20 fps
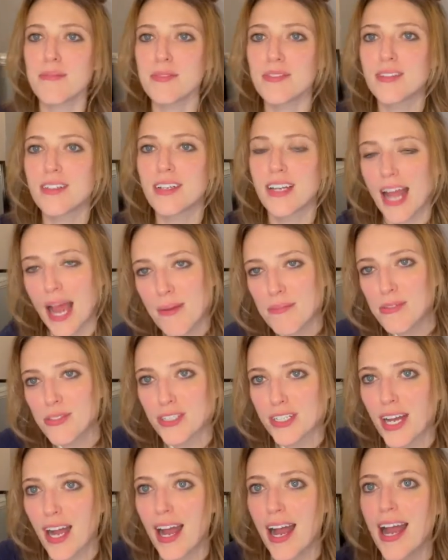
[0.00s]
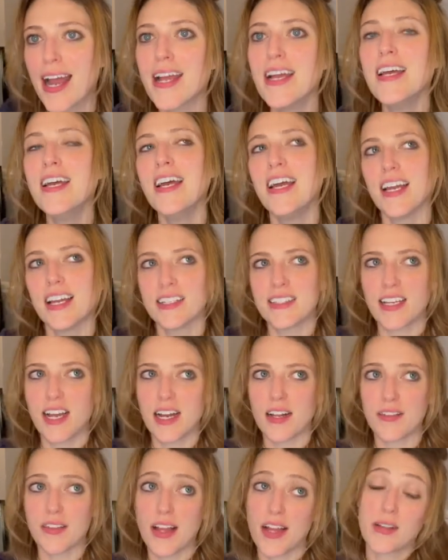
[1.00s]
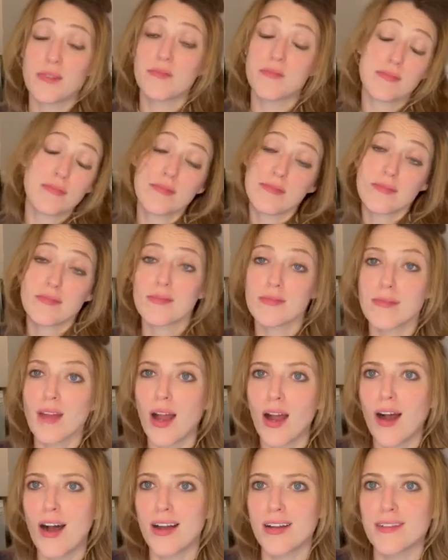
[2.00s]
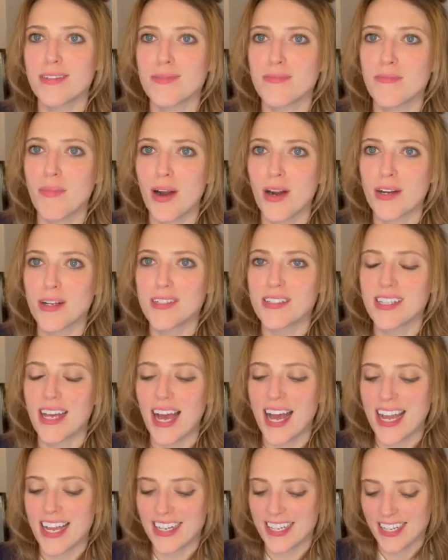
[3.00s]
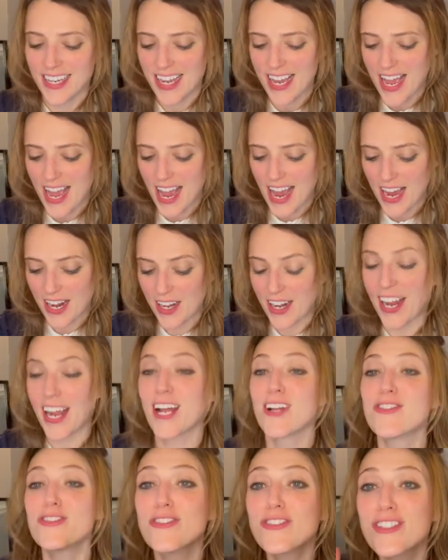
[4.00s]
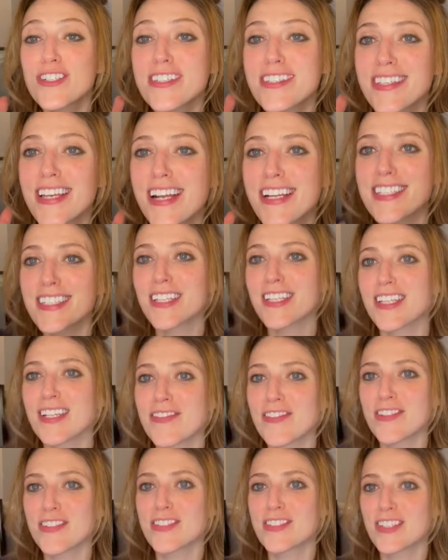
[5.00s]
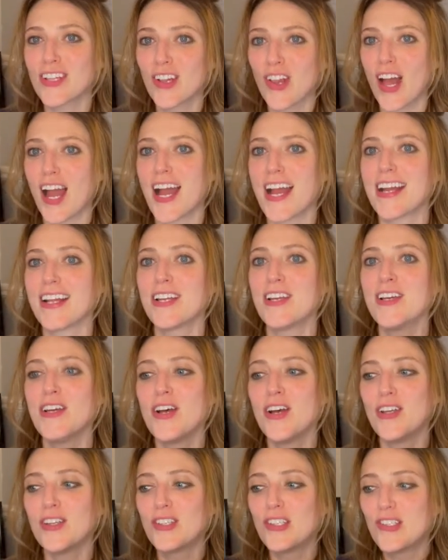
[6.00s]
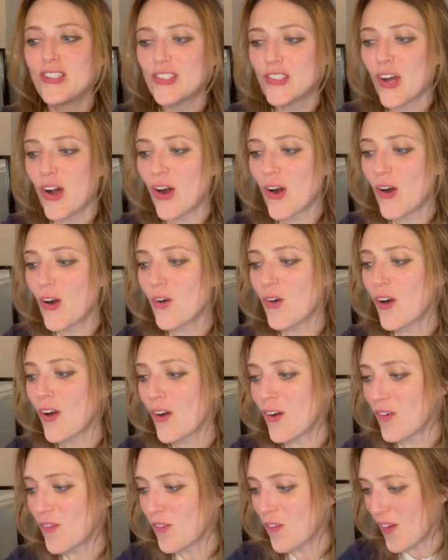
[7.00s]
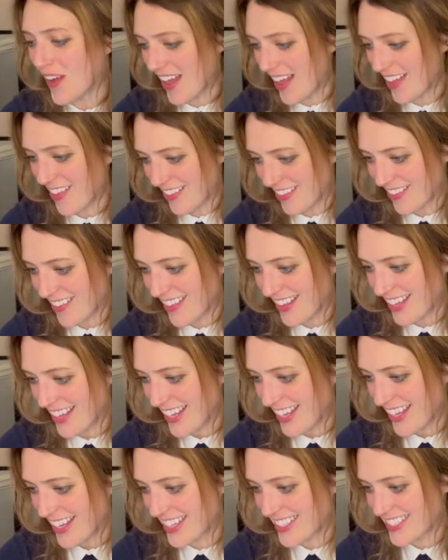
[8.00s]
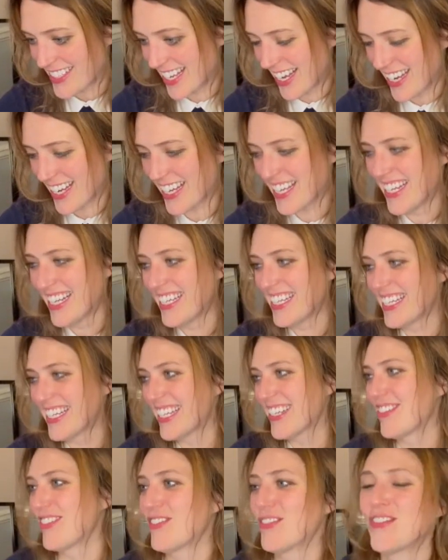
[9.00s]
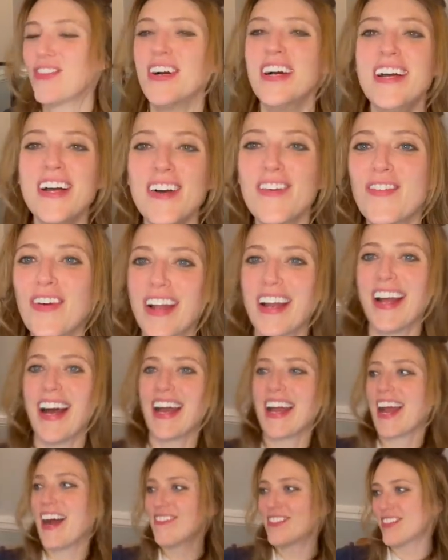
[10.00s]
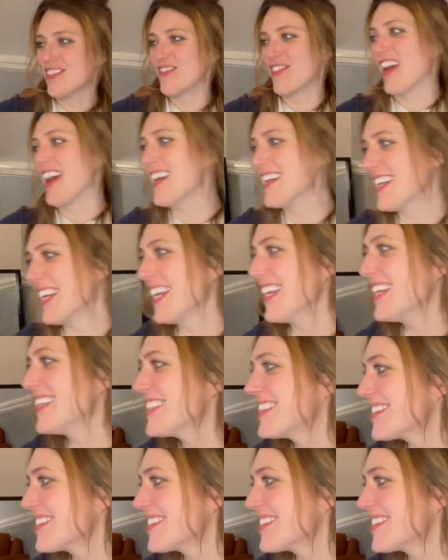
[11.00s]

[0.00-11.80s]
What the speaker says: Napster guy, is kind of like on Mark's side. And Andrew just like delivers the line so well. He's like, wait, I have to find it. It's